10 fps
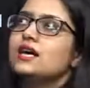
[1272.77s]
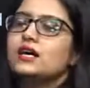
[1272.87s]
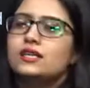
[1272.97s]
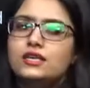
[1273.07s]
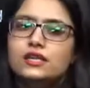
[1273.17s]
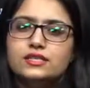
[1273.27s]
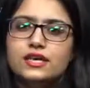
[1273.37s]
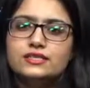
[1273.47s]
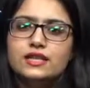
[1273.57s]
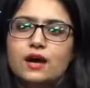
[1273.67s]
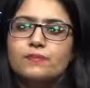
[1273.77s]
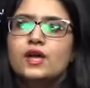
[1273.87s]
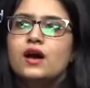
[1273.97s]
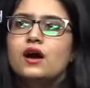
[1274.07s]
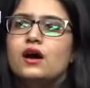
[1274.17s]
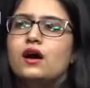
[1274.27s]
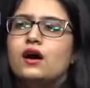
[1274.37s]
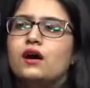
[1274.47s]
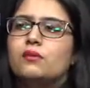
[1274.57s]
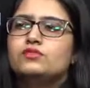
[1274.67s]
a NEET exam.
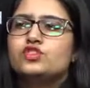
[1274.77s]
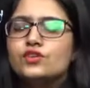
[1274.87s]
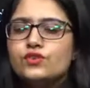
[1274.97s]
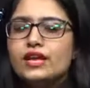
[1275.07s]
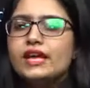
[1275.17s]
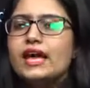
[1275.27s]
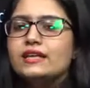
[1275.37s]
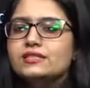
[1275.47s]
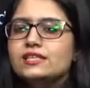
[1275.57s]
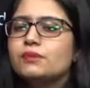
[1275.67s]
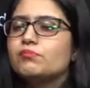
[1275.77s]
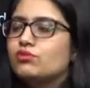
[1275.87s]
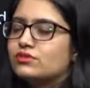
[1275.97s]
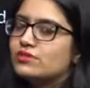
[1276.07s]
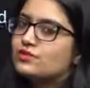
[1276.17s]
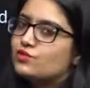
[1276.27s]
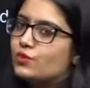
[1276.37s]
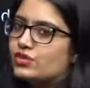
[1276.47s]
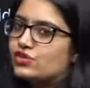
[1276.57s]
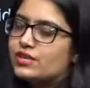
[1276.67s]
Generally, NTA put this
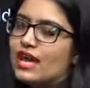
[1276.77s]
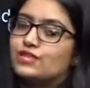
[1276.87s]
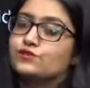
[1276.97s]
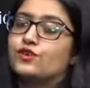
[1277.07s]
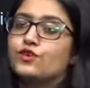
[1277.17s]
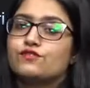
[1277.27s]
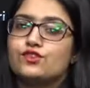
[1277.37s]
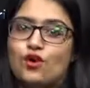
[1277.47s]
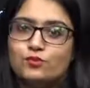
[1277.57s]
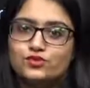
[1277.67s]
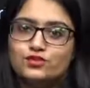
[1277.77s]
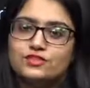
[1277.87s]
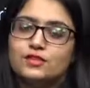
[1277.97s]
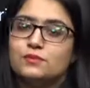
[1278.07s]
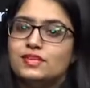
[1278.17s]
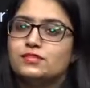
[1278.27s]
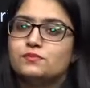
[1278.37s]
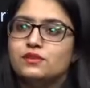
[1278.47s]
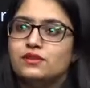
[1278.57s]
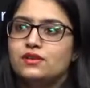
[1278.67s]
question as one of the options in
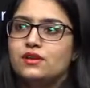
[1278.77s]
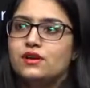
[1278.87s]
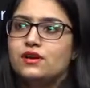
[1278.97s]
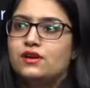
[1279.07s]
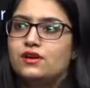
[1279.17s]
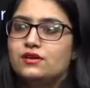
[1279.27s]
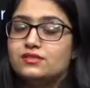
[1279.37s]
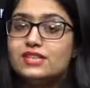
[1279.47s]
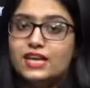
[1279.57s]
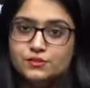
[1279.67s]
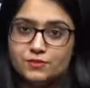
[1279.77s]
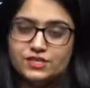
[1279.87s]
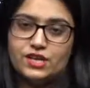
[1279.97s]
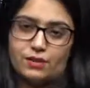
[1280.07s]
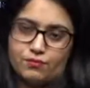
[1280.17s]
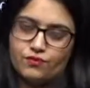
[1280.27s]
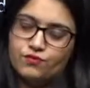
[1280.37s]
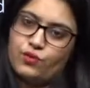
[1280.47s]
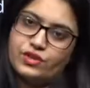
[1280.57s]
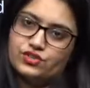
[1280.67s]
multiple statement type of
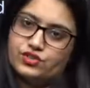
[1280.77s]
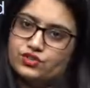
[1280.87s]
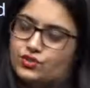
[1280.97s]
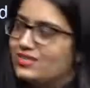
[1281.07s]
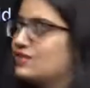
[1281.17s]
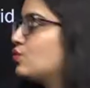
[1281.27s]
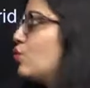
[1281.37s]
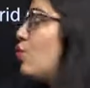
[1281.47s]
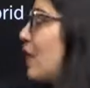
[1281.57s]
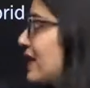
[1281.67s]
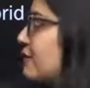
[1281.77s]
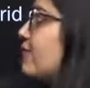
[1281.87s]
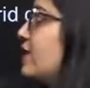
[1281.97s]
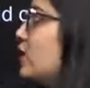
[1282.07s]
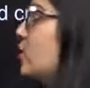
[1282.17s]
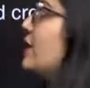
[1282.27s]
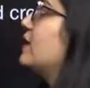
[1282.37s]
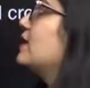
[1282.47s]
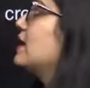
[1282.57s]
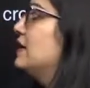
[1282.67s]
questions. So it is quite
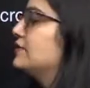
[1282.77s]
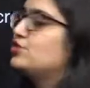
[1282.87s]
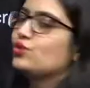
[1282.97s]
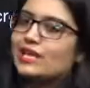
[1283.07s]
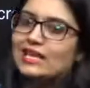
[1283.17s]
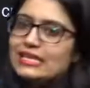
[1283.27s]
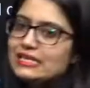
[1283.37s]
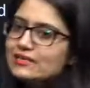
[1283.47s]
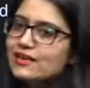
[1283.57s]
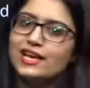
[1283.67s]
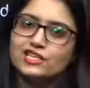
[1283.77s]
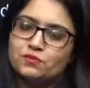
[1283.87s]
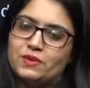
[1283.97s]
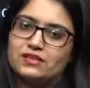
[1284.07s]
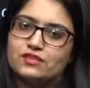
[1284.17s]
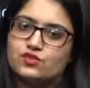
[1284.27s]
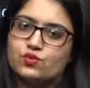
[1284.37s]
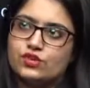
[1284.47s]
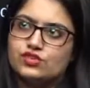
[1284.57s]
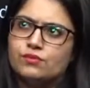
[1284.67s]
frequently asked. You can easily expect this
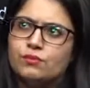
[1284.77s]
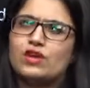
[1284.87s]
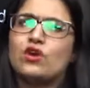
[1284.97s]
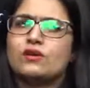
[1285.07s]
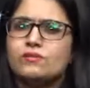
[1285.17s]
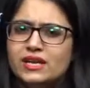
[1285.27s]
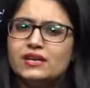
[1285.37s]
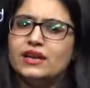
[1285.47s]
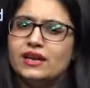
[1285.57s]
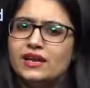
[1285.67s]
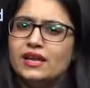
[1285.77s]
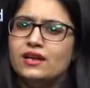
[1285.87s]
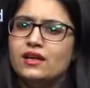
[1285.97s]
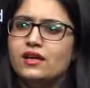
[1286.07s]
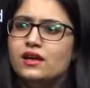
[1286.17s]
question may not be directly in,